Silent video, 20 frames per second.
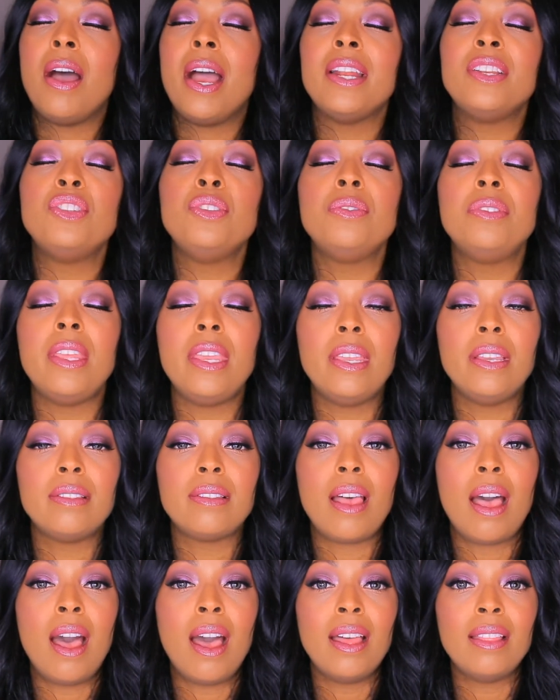I do think
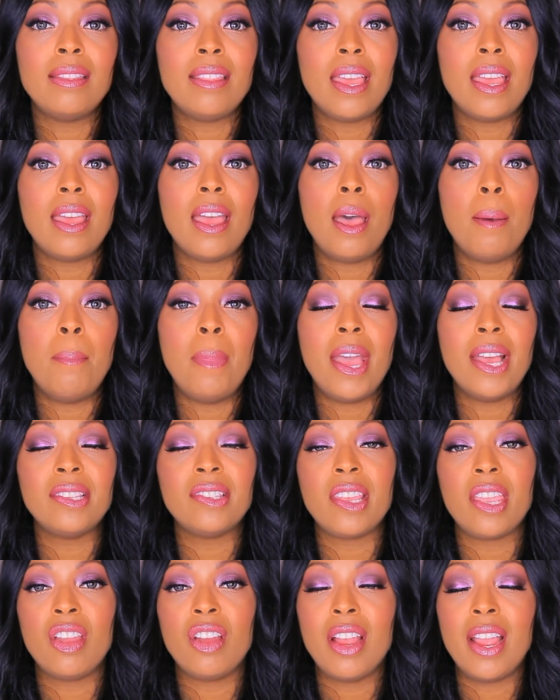it's odd that a
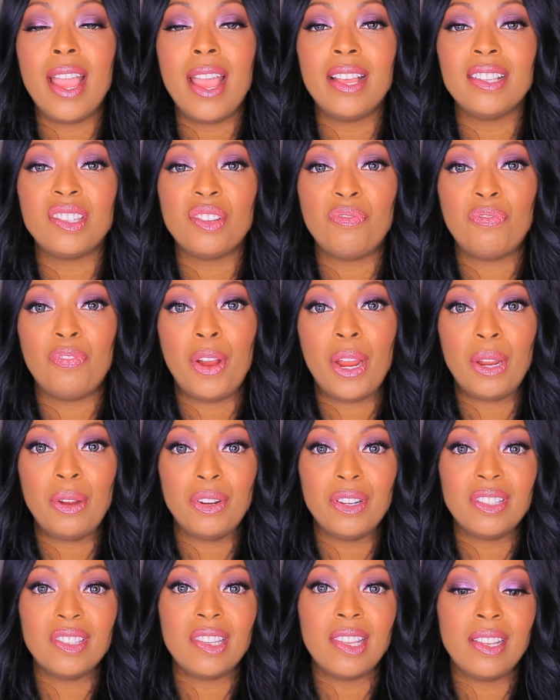mascara has a
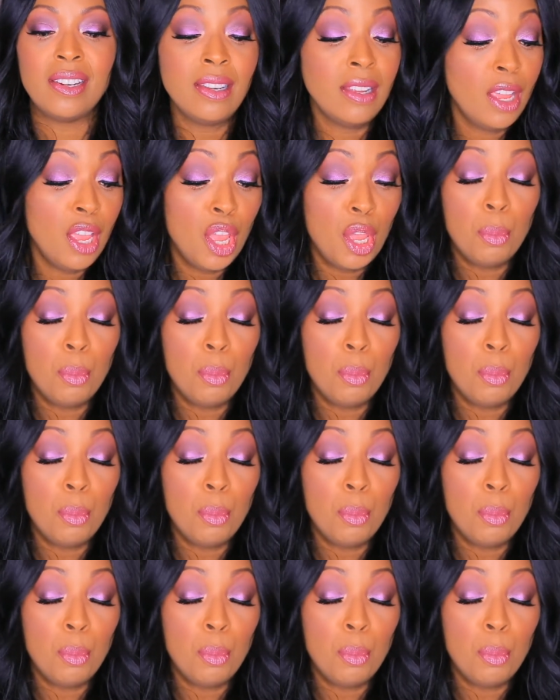fragrance, and